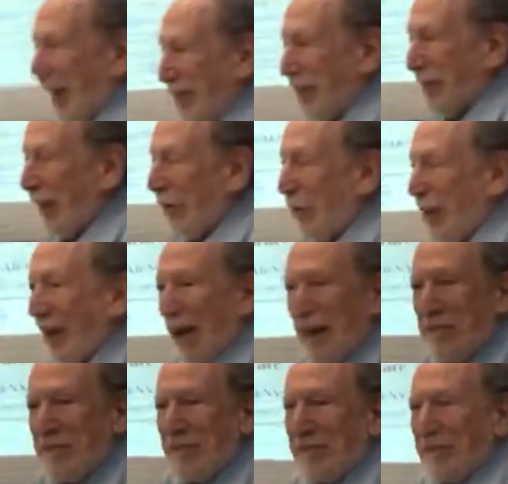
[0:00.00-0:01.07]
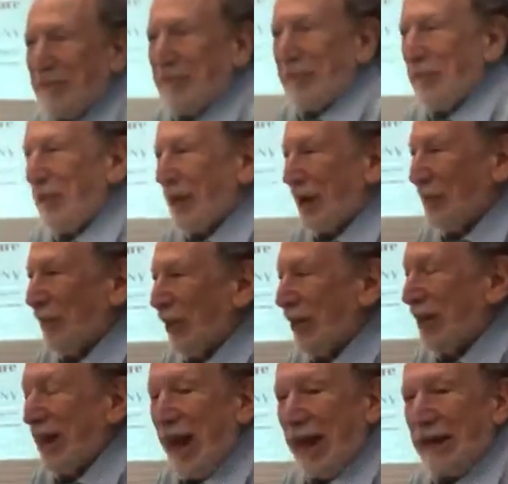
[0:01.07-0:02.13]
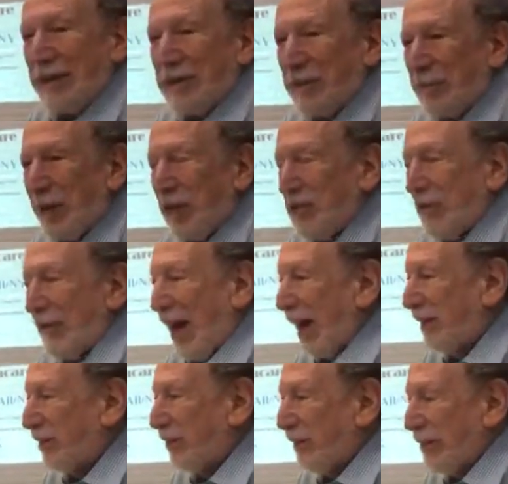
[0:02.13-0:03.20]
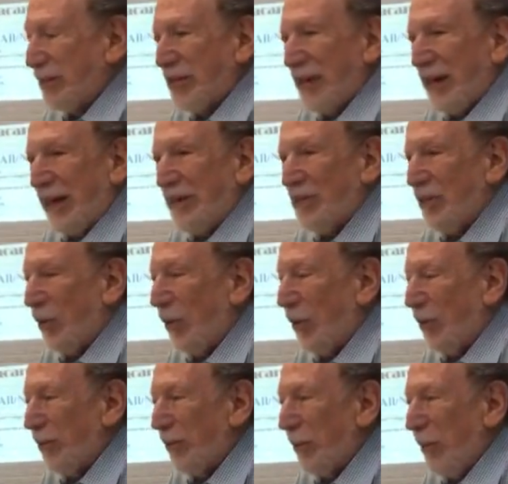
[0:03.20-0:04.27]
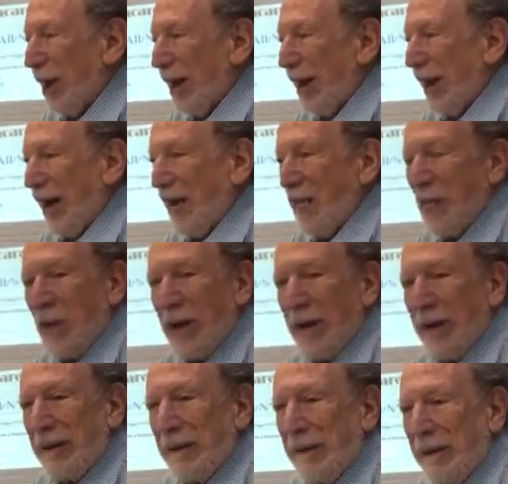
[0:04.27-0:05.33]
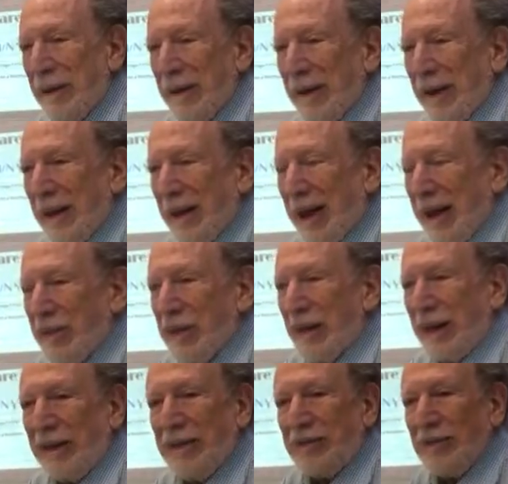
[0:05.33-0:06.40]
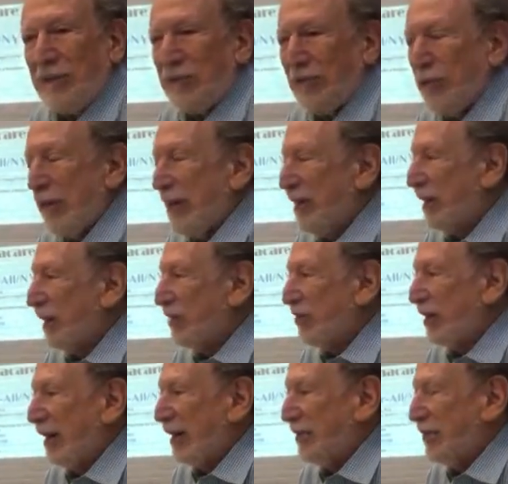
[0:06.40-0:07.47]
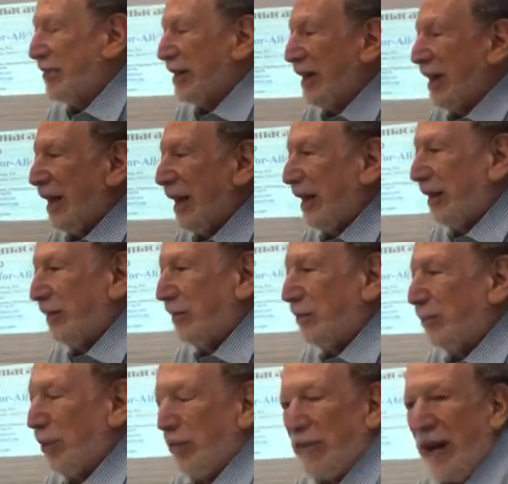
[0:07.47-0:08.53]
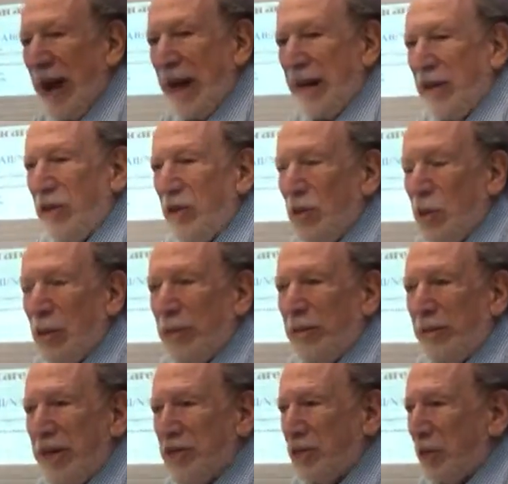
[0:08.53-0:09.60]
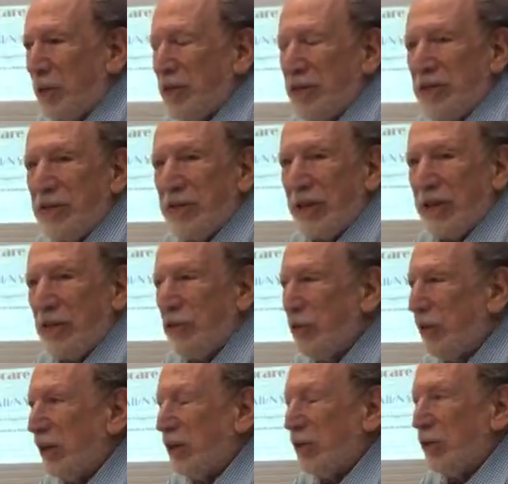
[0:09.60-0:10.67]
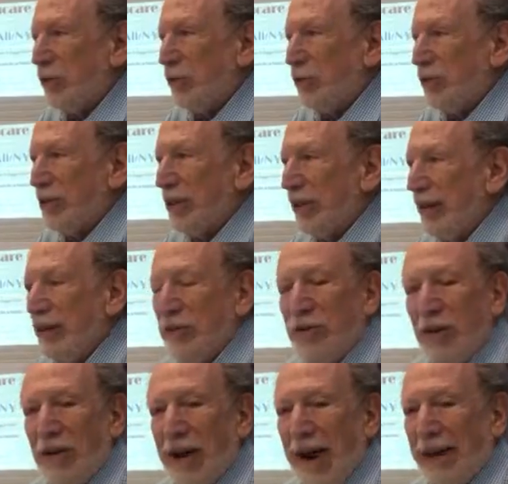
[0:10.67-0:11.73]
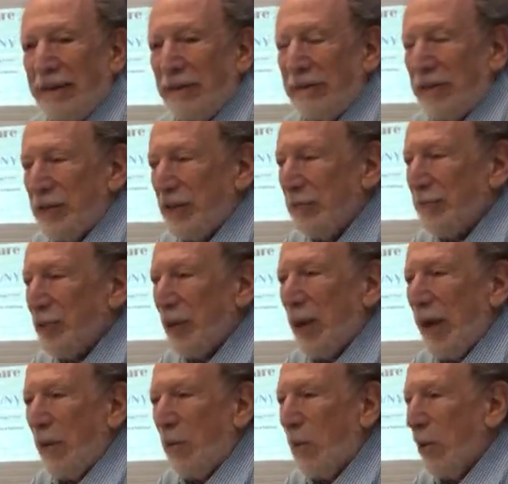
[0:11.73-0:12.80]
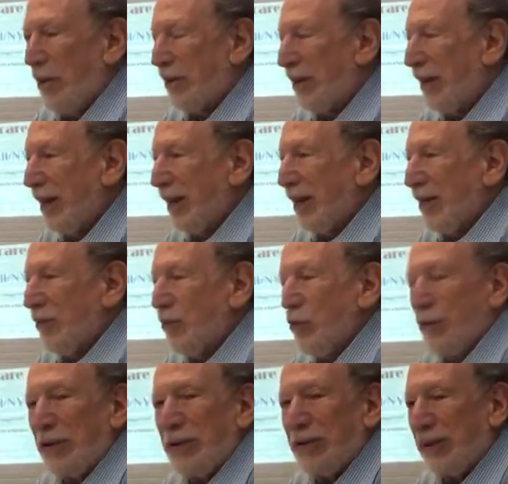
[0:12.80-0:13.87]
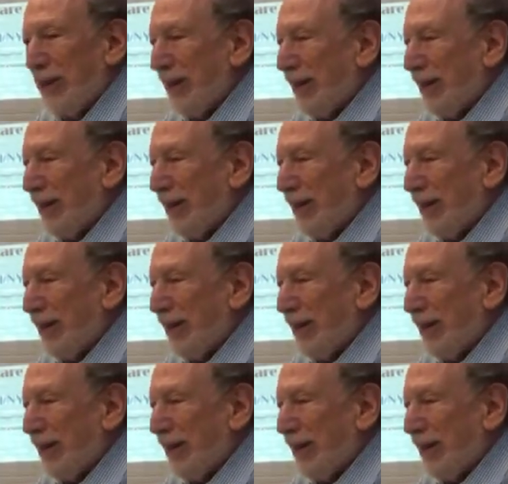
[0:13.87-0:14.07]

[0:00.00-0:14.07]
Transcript: I think what I'm looking at is a bunch of activists, and so the way I want to, I think, treat this is providing you with resources that you can use in your activism. So I want you to,